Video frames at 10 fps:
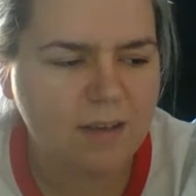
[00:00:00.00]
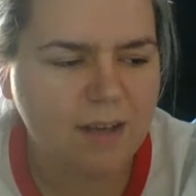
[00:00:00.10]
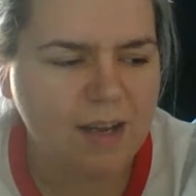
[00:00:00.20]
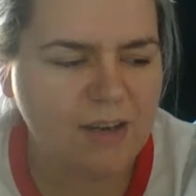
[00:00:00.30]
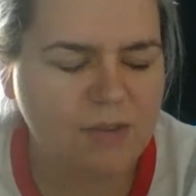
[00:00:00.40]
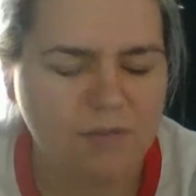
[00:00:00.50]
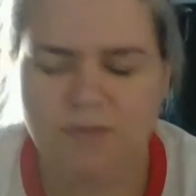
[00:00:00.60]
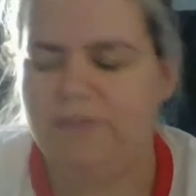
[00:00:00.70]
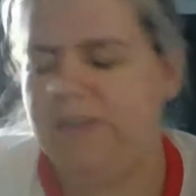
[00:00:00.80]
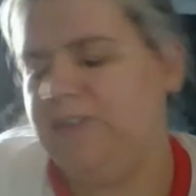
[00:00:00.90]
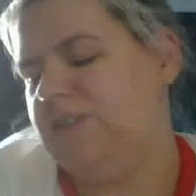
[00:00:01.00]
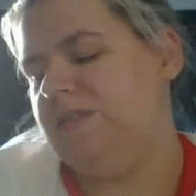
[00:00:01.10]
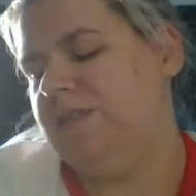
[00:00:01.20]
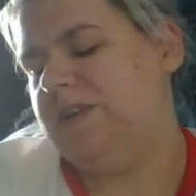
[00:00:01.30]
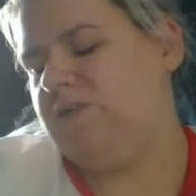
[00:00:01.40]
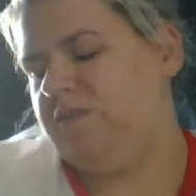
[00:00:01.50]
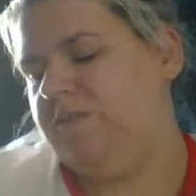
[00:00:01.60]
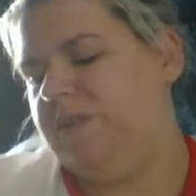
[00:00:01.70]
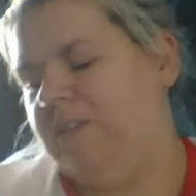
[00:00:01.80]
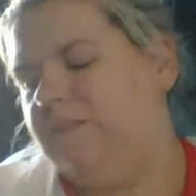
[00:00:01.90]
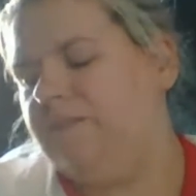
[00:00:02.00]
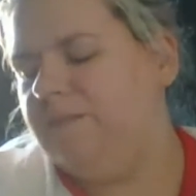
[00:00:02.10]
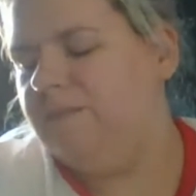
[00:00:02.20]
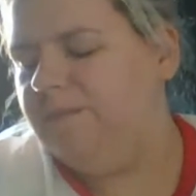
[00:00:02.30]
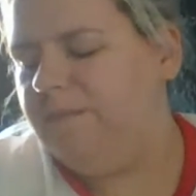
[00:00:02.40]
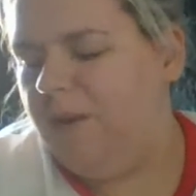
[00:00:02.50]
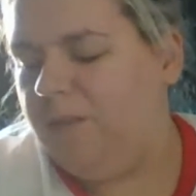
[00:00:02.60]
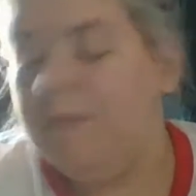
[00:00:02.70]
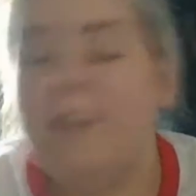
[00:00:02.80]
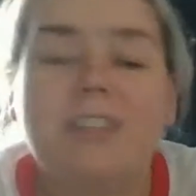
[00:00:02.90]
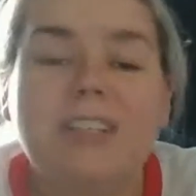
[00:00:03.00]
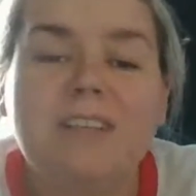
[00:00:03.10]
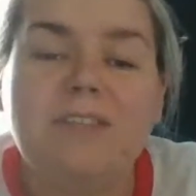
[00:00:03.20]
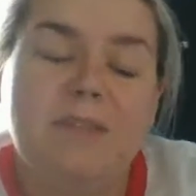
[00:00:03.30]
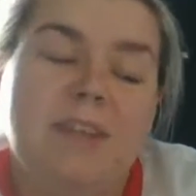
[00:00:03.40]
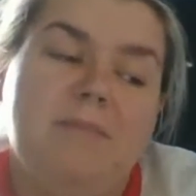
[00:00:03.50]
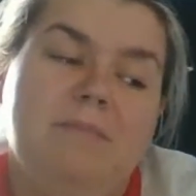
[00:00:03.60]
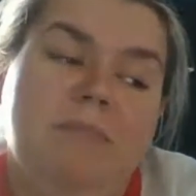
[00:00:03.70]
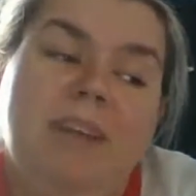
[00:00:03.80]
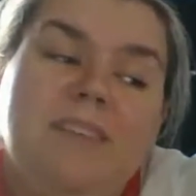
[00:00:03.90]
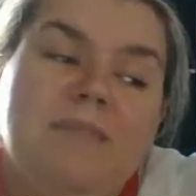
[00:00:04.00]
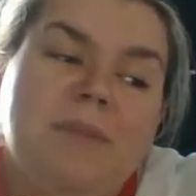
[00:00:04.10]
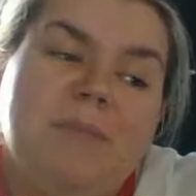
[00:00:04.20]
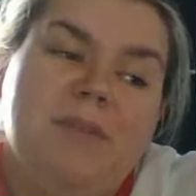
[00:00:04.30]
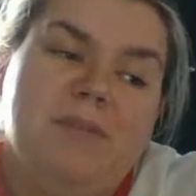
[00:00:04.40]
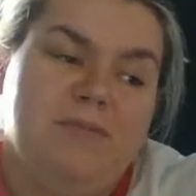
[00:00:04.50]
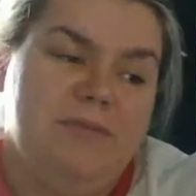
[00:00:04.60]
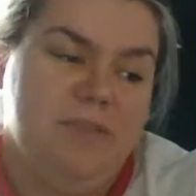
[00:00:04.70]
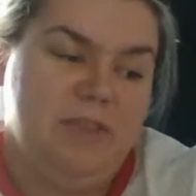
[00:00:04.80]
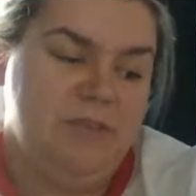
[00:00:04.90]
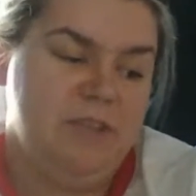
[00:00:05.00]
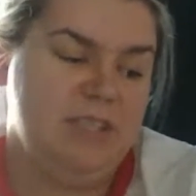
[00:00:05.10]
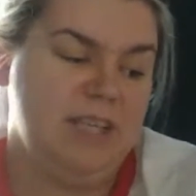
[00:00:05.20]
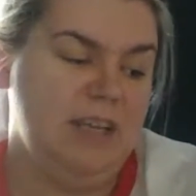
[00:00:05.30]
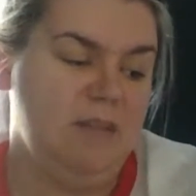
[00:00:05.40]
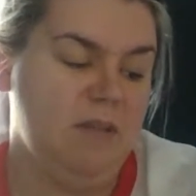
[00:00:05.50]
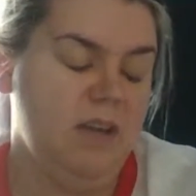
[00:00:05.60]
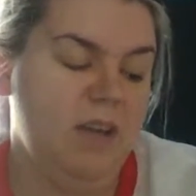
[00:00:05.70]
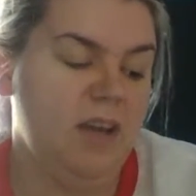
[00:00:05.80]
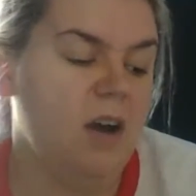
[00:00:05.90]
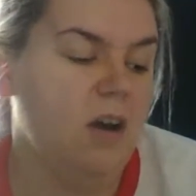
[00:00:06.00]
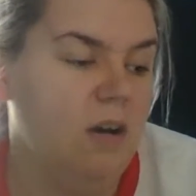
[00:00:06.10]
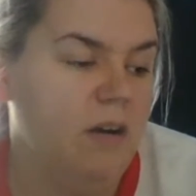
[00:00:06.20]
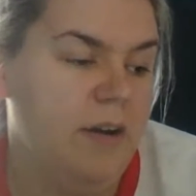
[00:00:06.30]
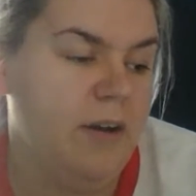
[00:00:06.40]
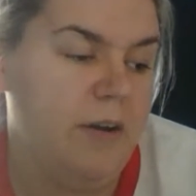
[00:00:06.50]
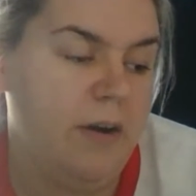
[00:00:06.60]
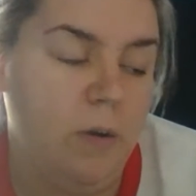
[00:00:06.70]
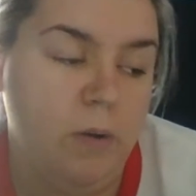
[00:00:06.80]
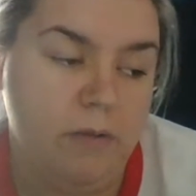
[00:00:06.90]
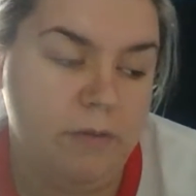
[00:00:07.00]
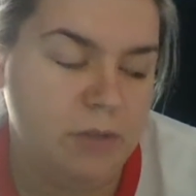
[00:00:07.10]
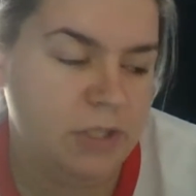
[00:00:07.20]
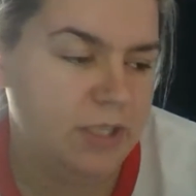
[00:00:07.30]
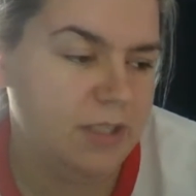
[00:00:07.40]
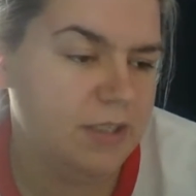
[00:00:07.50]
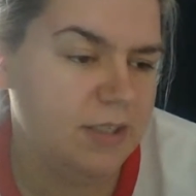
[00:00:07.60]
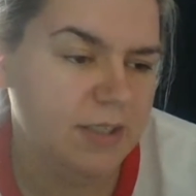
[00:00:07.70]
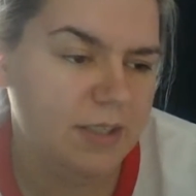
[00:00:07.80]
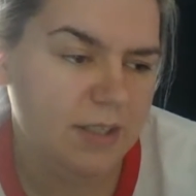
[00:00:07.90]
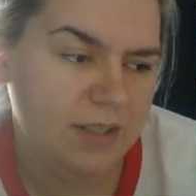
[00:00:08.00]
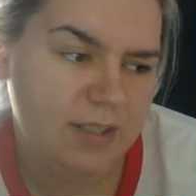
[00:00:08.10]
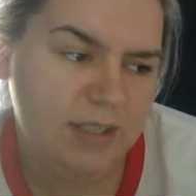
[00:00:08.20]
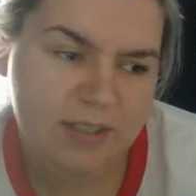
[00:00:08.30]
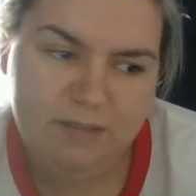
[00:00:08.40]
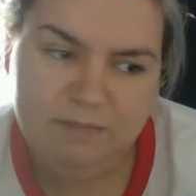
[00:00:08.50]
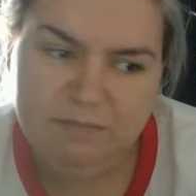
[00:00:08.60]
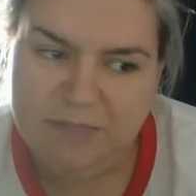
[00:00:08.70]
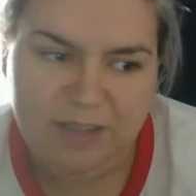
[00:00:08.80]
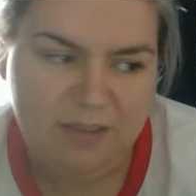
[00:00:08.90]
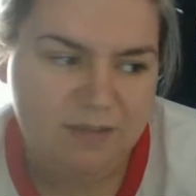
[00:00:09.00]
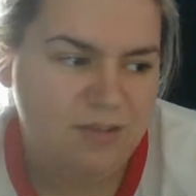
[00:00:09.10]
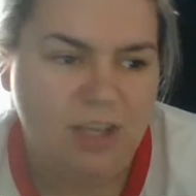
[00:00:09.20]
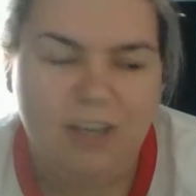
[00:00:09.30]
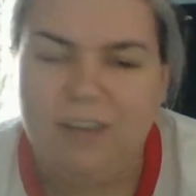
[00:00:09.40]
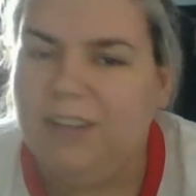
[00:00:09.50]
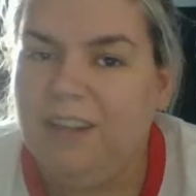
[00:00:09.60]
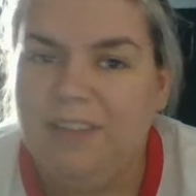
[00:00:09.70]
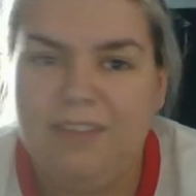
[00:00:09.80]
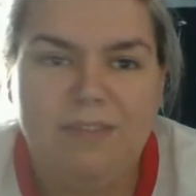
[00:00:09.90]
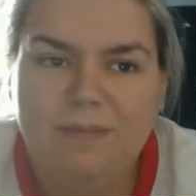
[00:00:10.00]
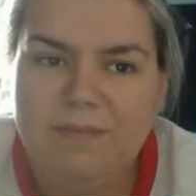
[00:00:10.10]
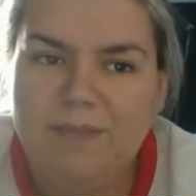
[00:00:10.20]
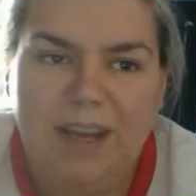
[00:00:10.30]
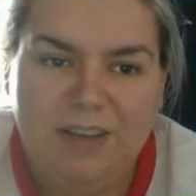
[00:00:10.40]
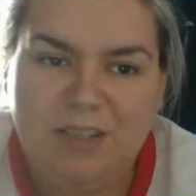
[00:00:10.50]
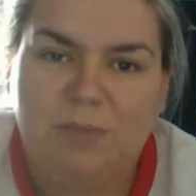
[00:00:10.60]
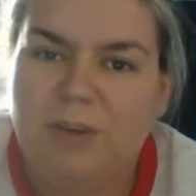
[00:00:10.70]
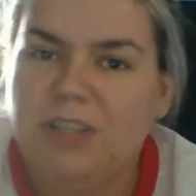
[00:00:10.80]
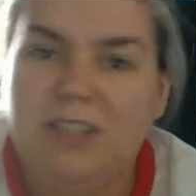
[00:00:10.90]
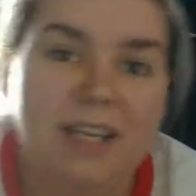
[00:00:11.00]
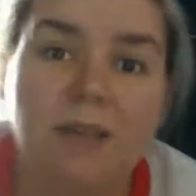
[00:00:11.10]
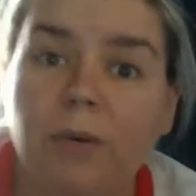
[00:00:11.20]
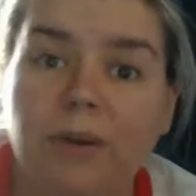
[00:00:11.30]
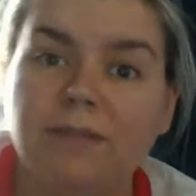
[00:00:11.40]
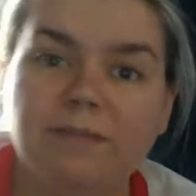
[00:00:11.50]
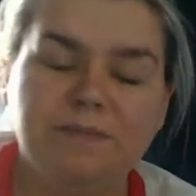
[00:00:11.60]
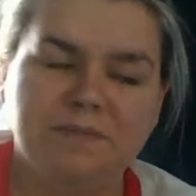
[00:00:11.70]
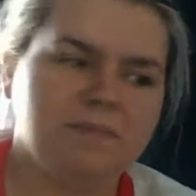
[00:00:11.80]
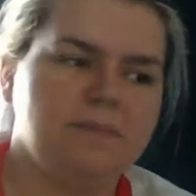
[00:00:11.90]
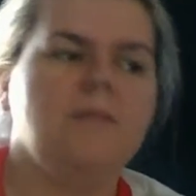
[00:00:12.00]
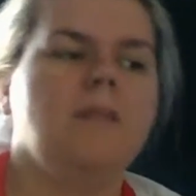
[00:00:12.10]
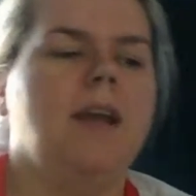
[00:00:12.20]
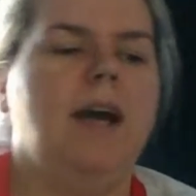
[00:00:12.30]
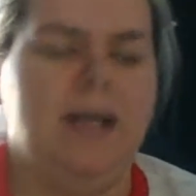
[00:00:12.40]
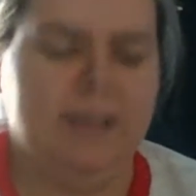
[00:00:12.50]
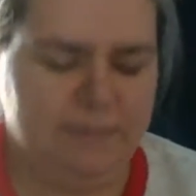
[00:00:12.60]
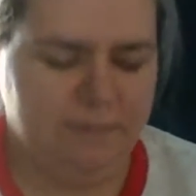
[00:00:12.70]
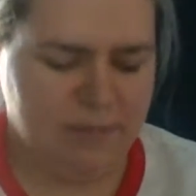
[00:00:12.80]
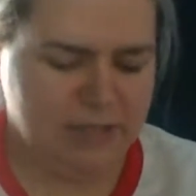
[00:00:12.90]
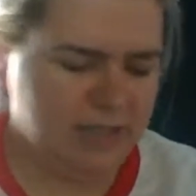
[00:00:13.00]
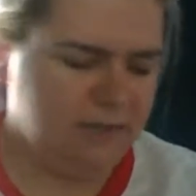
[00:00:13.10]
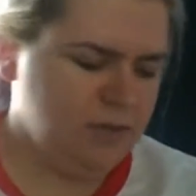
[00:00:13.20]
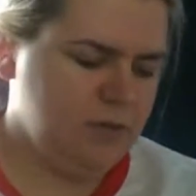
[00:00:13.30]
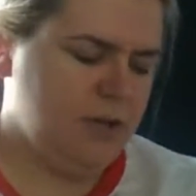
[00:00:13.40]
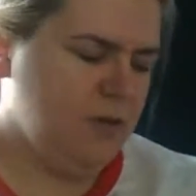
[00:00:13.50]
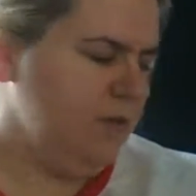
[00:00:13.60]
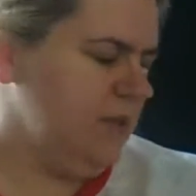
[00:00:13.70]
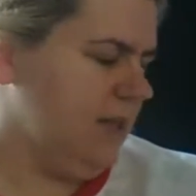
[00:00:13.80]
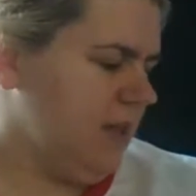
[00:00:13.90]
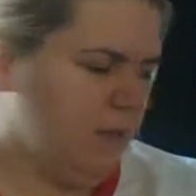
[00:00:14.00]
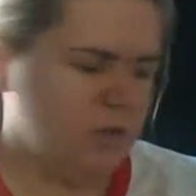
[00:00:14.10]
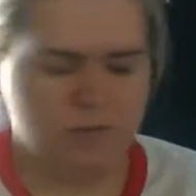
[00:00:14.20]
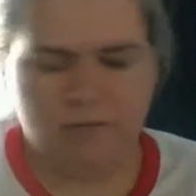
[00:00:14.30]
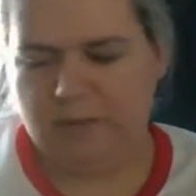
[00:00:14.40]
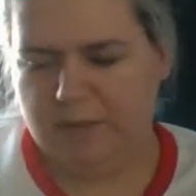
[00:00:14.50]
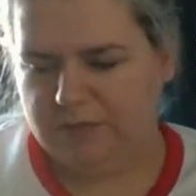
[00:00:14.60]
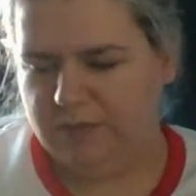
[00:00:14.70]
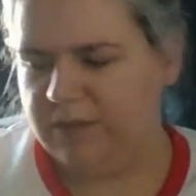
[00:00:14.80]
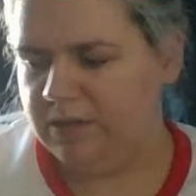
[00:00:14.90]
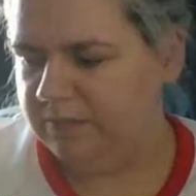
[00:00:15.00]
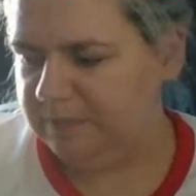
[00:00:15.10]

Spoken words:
And I don't know if that's just an extra being all mushy from like meeting people for the first time, or if it was just like genuinely, I just wish I'd said it more. Because I don't even say it that much with my best friend.